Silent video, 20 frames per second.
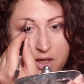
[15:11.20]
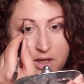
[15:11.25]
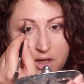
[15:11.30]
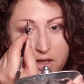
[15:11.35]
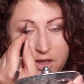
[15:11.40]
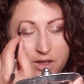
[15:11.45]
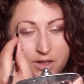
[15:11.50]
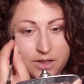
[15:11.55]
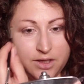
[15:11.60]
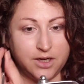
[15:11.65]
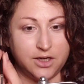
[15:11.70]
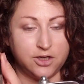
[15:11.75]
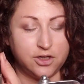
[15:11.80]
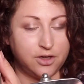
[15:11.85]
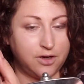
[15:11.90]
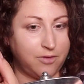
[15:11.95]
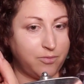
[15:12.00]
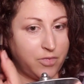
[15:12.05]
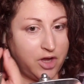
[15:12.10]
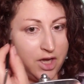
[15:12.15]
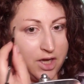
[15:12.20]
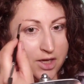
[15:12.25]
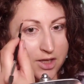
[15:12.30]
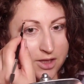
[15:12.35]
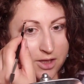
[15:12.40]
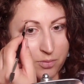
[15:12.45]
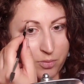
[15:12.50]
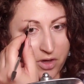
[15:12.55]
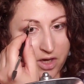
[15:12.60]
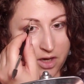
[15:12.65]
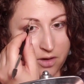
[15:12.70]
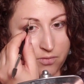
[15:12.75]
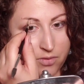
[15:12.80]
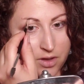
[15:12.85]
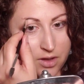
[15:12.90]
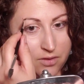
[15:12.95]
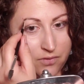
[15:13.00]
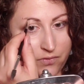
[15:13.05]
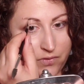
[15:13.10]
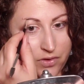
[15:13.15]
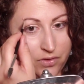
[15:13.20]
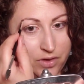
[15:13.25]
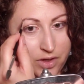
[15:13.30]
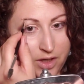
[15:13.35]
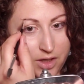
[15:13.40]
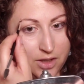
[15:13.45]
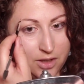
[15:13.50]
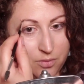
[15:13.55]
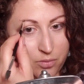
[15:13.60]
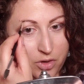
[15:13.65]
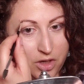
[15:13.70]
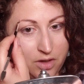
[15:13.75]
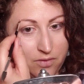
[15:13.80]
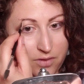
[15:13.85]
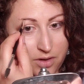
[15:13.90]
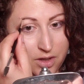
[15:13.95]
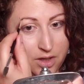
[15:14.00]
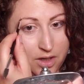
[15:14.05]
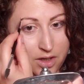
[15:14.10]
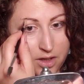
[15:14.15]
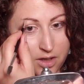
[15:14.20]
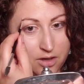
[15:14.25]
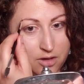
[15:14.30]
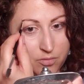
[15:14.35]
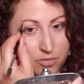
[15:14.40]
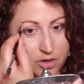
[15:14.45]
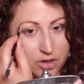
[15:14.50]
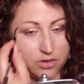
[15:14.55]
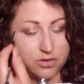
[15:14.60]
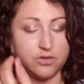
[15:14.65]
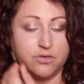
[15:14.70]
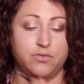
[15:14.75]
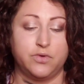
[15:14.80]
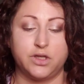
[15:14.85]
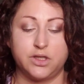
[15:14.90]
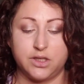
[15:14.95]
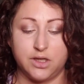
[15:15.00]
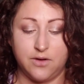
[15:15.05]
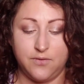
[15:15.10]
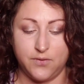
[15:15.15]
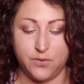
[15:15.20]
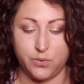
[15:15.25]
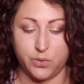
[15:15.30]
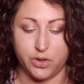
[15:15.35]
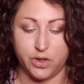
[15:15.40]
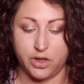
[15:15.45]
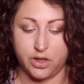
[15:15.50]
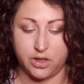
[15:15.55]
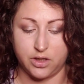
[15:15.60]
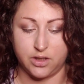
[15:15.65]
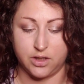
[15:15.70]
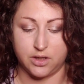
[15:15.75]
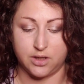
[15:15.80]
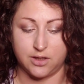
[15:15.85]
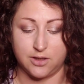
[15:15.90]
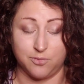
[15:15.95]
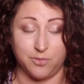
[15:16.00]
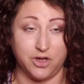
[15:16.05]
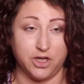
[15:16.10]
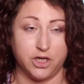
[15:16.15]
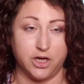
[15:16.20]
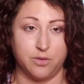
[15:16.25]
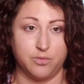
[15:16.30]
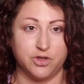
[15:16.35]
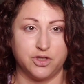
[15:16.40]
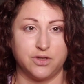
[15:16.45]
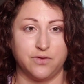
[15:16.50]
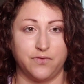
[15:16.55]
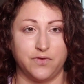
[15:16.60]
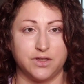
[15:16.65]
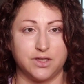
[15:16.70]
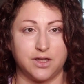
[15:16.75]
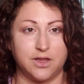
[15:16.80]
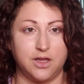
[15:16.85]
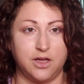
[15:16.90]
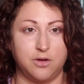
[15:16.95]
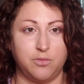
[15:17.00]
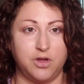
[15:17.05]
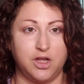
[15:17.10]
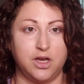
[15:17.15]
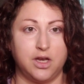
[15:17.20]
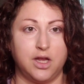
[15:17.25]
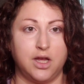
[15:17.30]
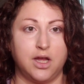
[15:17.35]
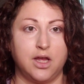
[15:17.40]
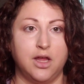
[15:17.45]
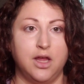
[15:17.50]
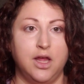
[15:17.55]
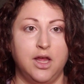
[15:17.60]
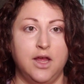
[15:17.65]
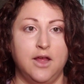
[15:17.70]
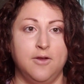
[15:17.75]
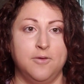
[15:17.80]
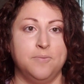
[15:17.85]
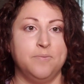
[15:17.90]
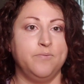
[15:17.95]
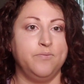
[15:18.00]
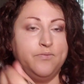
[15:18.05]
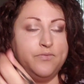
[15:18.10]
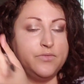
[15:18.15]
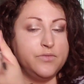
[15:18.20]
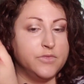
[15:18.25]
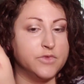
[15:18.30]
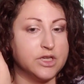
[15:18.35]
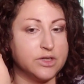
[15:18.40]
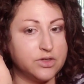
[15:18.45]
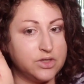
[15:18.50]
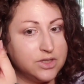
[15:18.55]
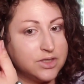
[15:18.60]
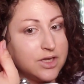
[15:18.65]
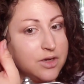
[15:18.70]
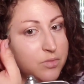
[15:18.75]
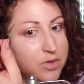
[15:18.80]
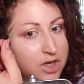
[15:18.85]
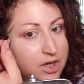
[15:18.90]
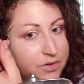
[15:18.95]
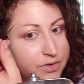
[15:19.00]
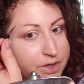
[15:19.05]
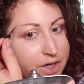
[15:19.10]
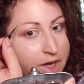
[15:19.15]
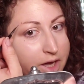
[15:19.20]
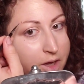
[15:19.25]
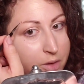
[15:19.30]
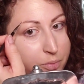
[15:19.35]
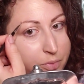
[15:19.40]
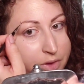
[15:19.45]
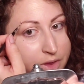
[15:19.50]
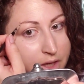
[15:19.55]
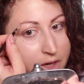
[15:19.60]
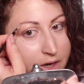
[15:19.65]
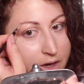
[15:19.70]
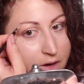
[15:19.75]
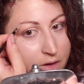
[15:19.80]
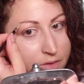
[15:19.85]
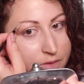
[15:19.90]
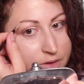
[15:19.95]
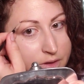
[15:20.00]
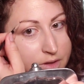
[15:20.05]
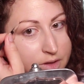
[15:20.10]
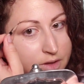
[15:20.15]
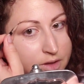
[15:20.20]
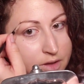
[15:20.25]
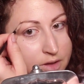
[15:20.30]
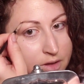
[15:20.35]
They said I should have my hands back within a few days, but I have to take a couple extra weeks off of work just because my job is so physically demanding. So she's coming out to help with the house.